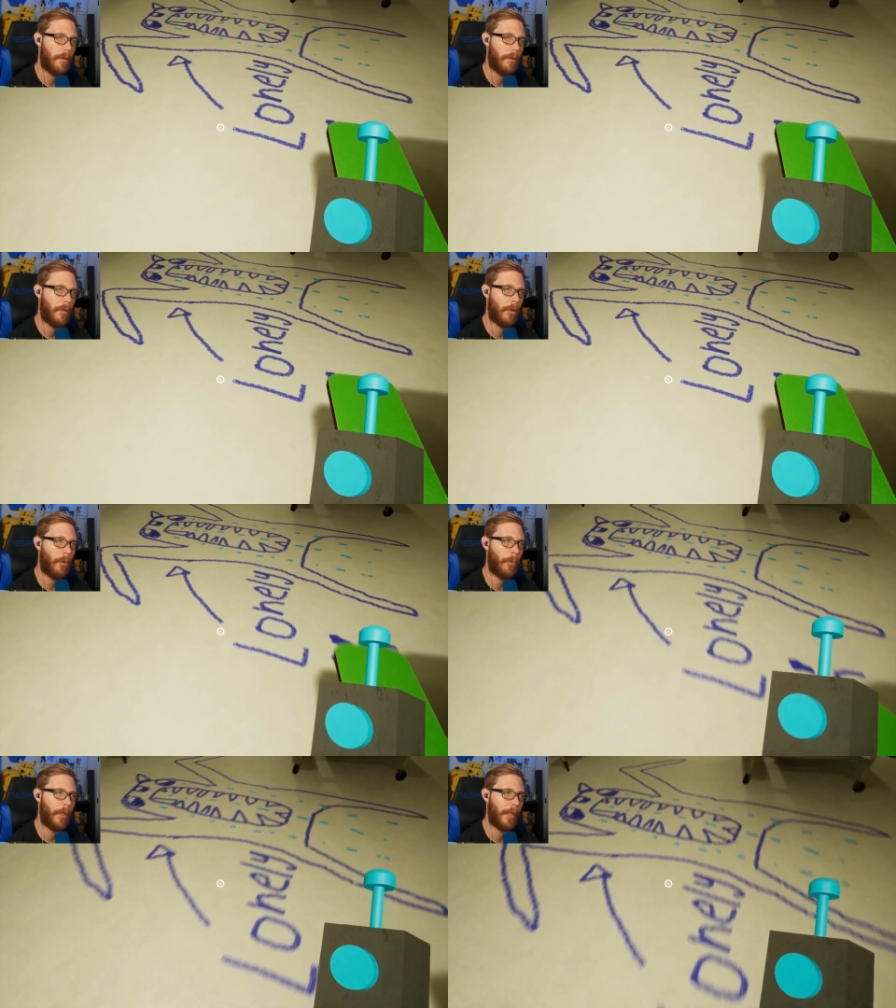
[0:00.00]

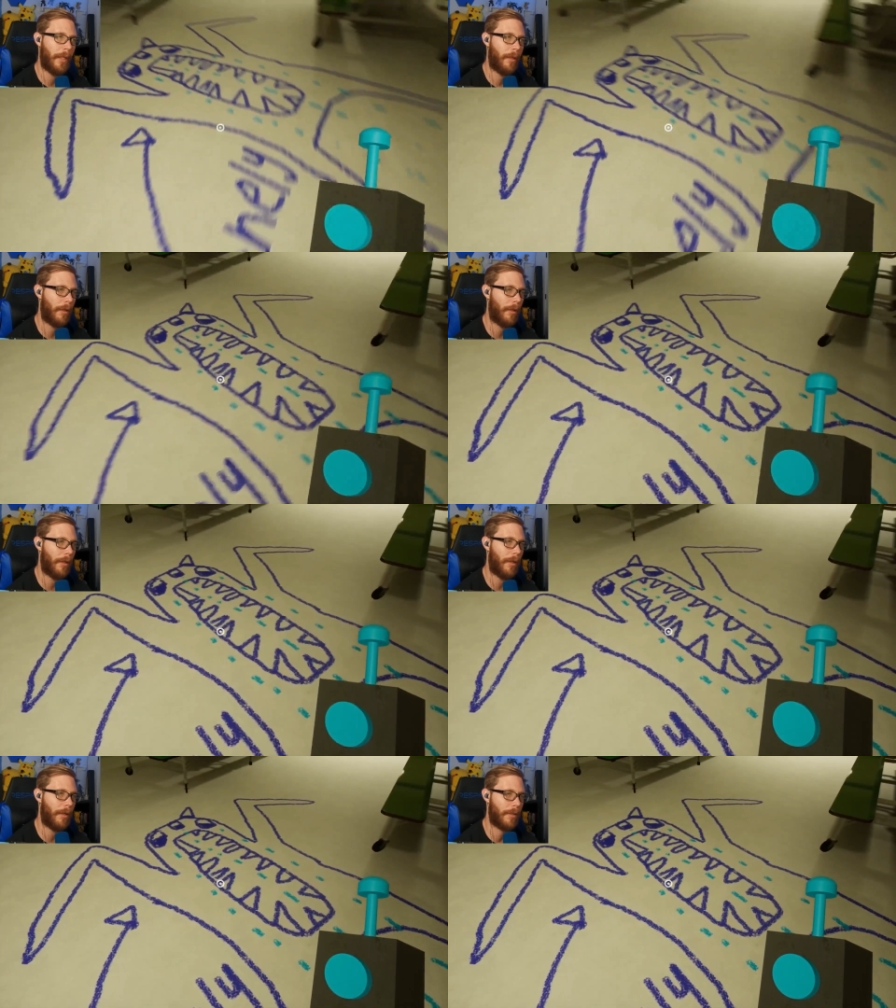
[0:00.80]
Lonely.
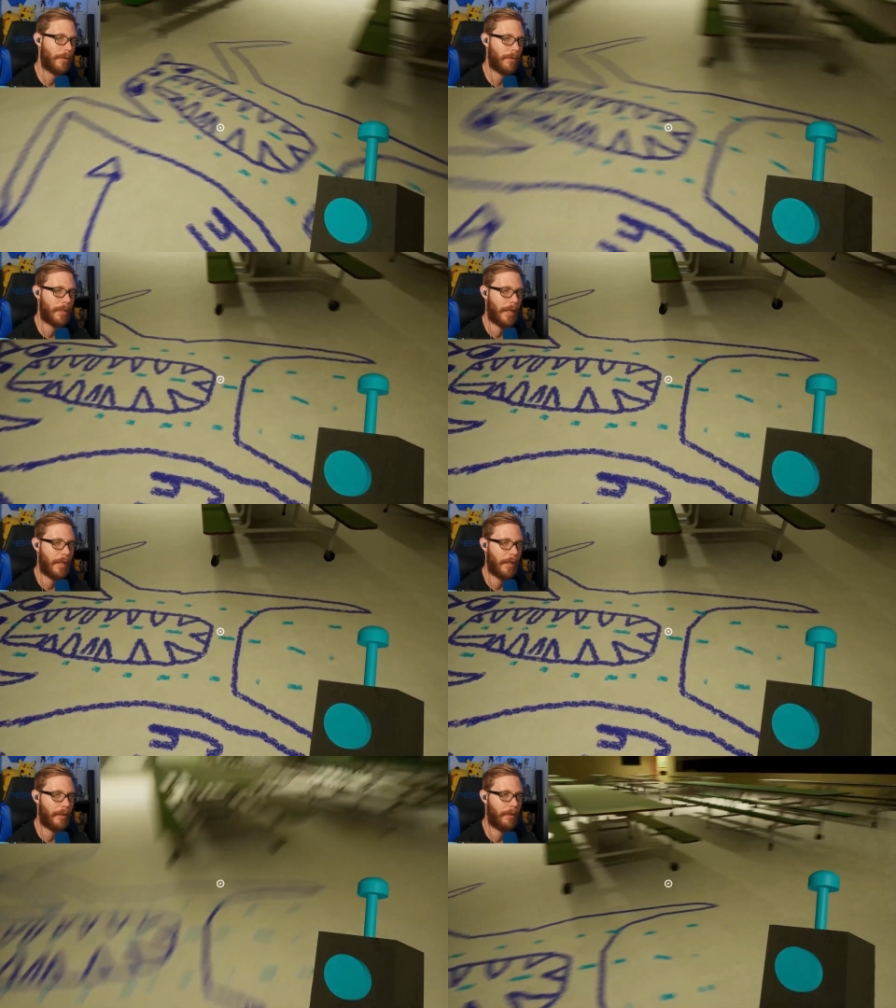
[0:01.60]
Aw, so
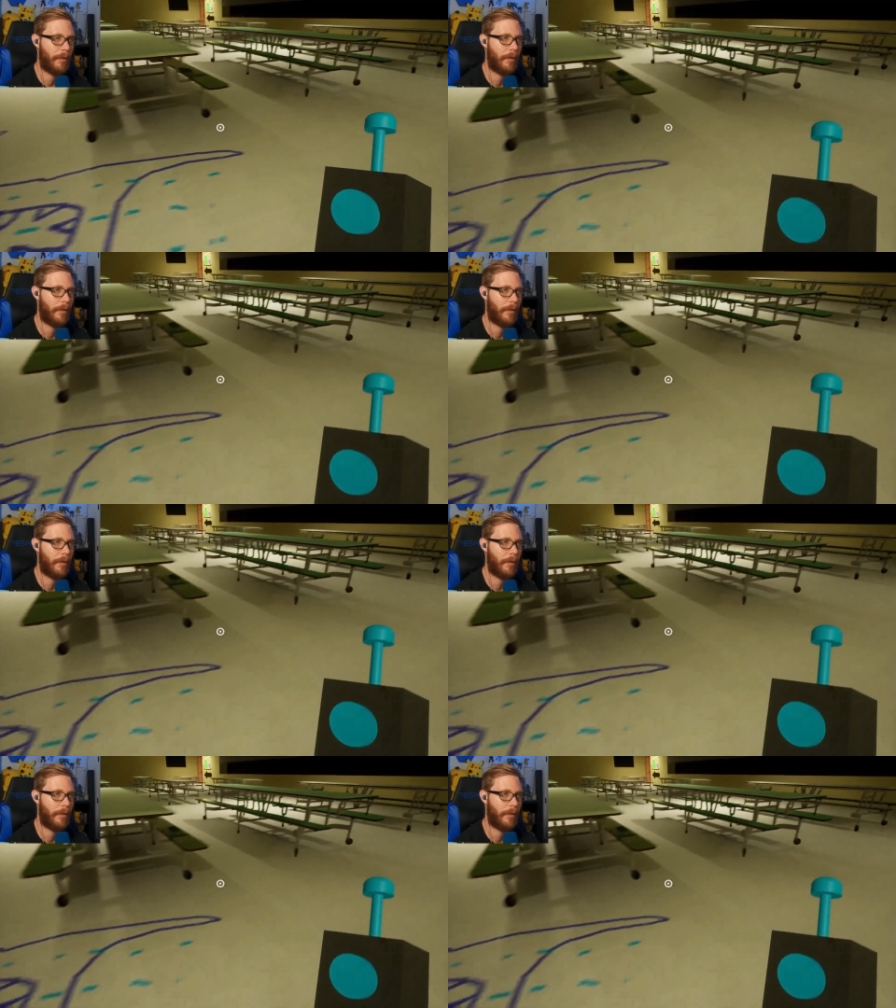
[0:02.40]
sad.